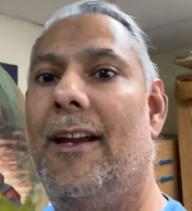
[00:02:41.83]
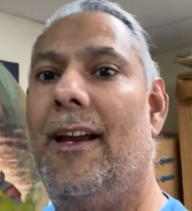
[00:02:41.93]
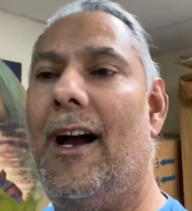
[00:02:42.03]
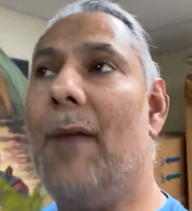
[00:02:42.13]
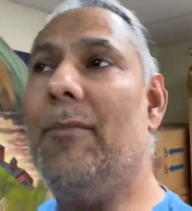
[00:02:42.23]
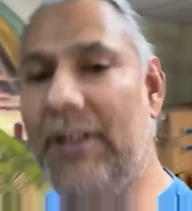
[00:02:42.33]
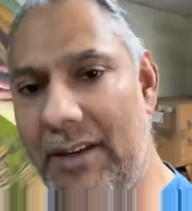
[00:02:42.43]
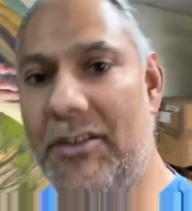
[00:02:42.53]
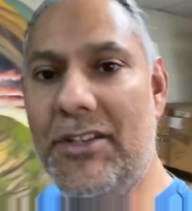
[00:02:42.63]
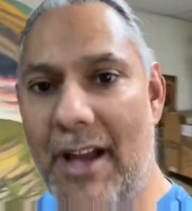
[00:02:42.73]
I believe
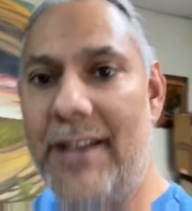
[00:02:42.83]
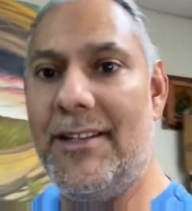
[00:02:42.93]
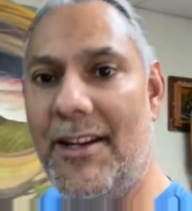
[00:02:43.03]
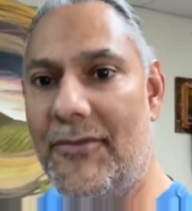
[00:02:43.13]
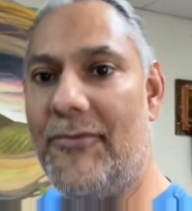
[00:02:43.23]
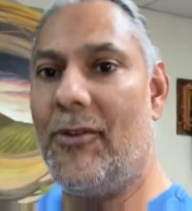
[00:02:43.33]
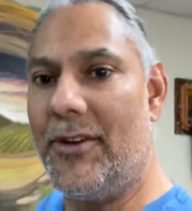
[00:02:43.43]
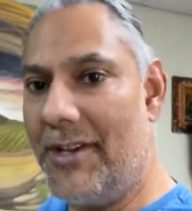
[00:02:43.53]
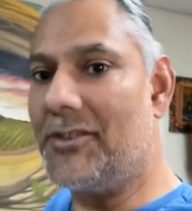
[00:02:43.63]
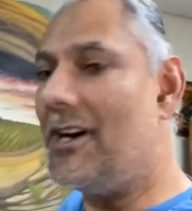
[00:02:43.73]
it's 1984.
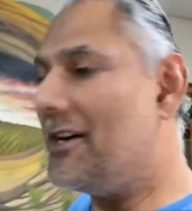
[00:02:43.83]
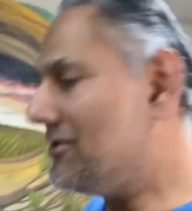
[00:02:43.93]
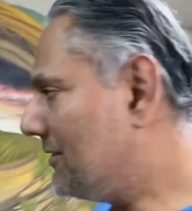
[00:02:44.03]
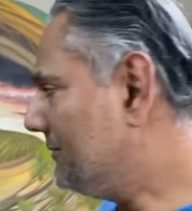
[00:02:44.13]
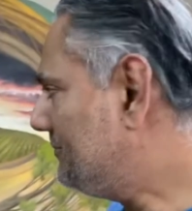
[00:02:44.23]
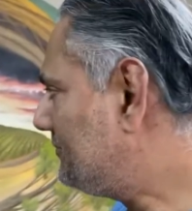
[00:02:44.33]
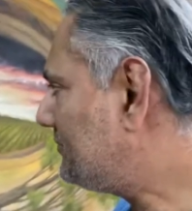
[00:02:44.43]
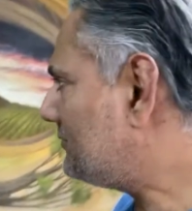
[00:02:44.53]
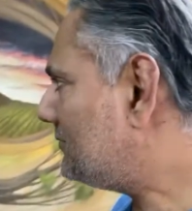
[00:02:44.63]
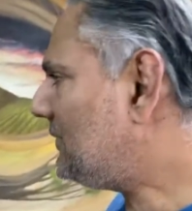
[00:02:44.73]
Yes, Toxic.
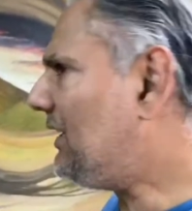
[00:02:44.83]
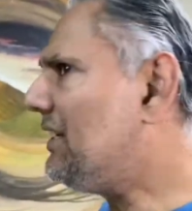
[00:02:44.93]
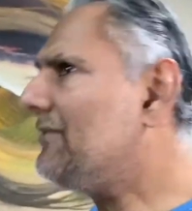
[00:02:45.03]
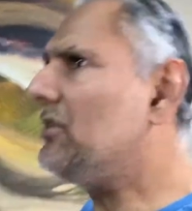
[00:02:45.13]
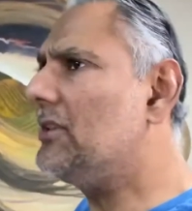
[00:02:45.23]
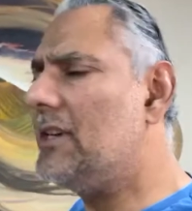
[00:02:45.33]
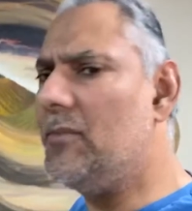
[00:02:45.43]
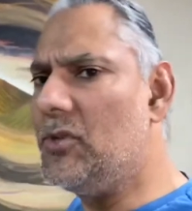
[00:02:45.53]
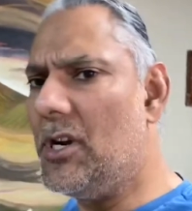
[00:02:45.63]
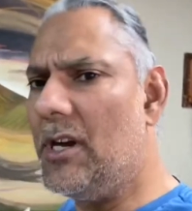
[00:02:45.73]
You'd have to look up
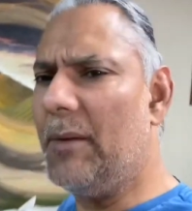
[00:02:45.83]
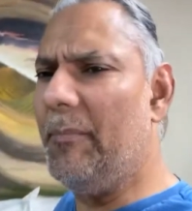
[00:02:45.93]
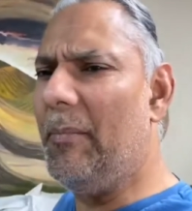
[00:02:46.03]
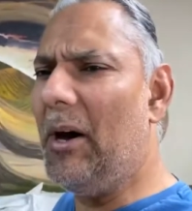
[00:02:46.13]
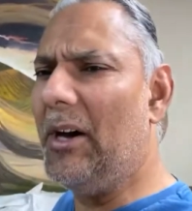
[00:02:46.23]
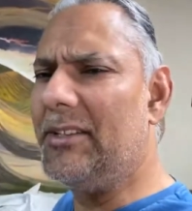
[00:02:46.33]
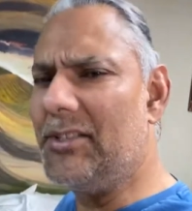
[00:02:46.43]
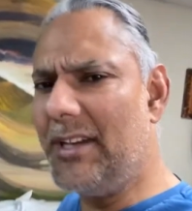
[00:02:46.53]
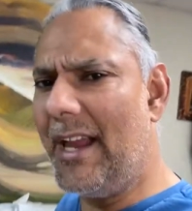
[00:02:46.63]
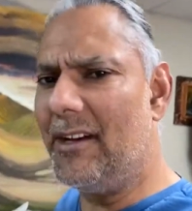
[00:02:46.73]
junk bond
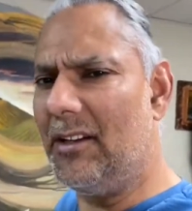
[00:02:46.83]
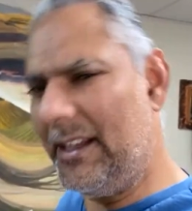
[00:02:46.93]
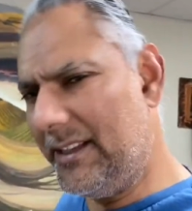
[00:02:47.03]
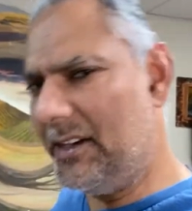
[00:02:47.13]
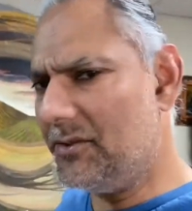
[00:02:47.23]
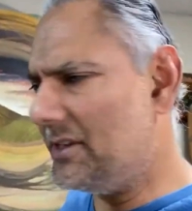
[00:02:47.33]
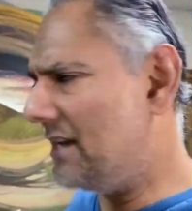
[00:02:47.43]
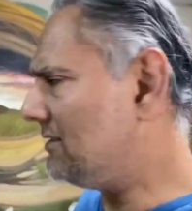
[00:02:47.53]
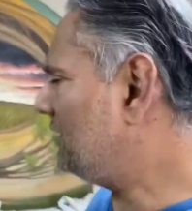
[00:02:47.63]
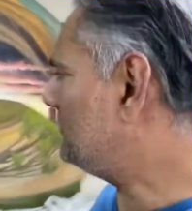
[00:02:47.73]
scandal. I think it was
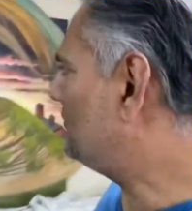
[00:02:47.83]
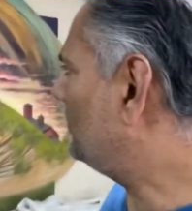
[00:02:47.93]
1984.